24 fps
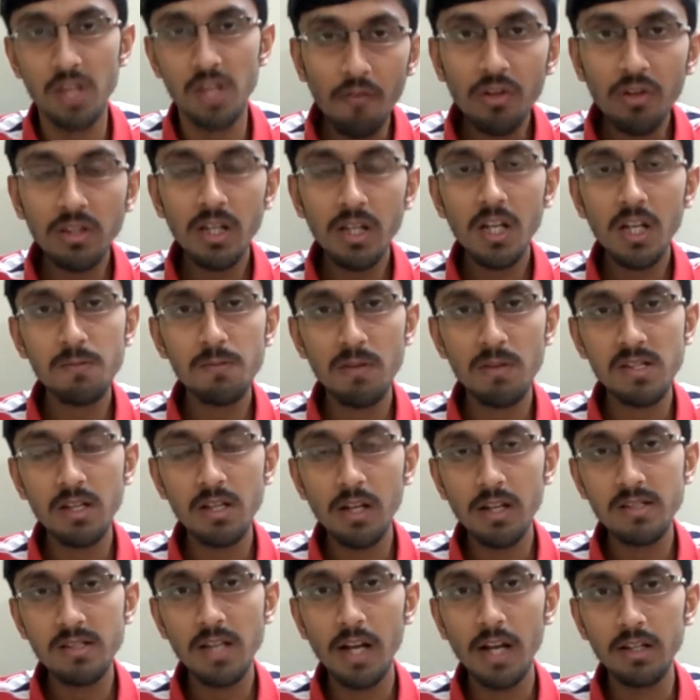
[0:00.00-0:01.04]
Everything is present
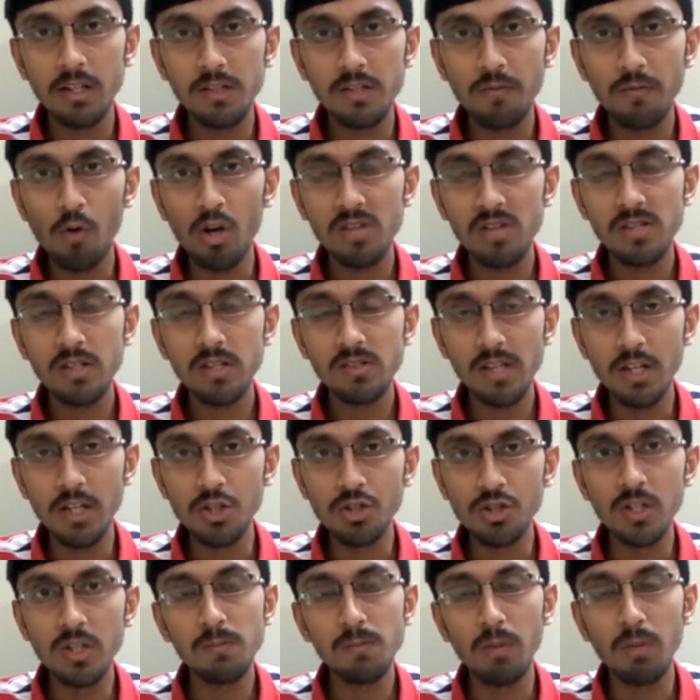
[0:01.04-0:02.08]
inside that
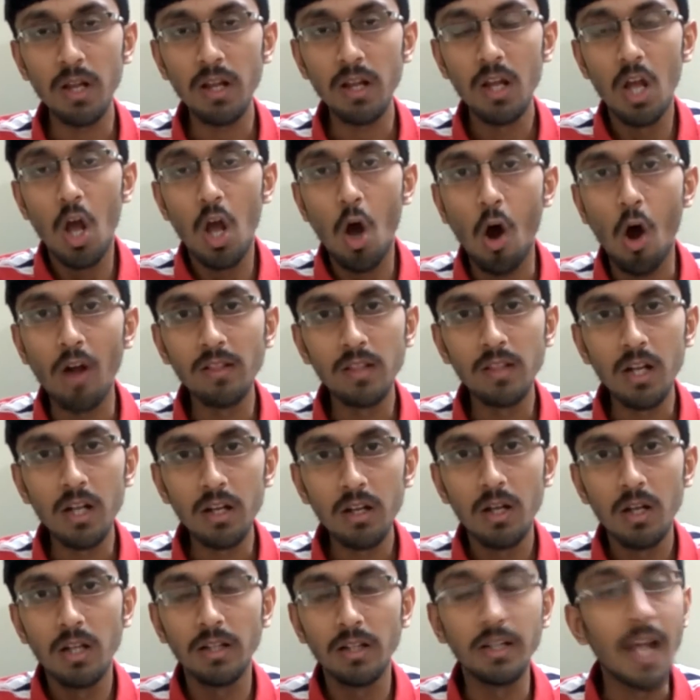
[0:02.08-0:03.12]
46-inch display on the
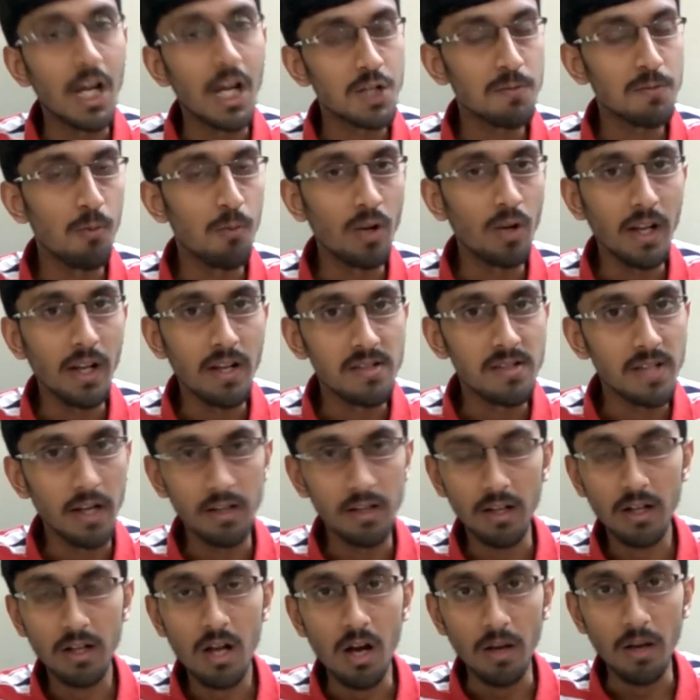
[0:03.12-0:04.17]
dashboard inside
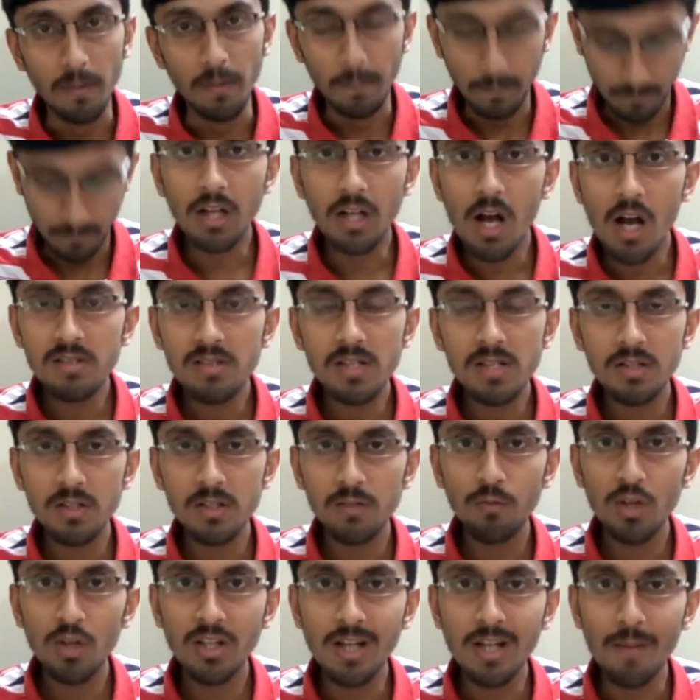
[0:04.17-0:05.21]
the car. If the car
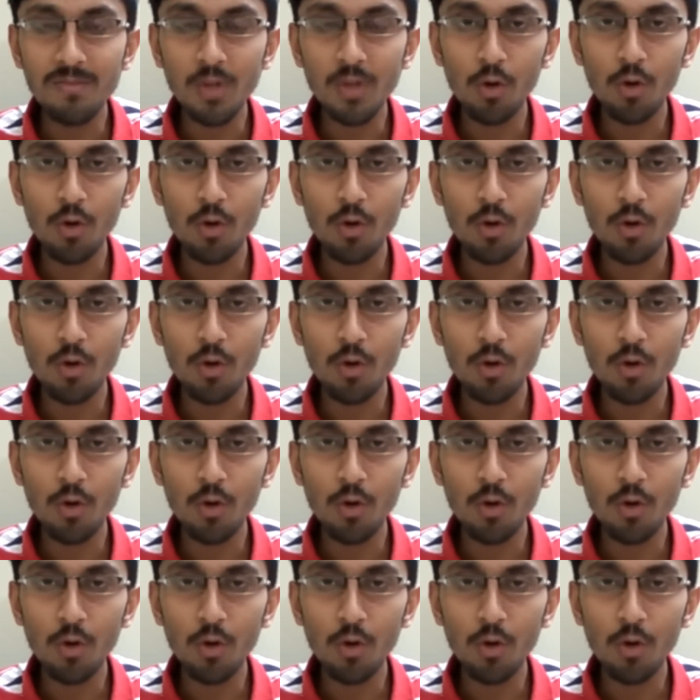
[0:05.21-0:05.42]
successfully comes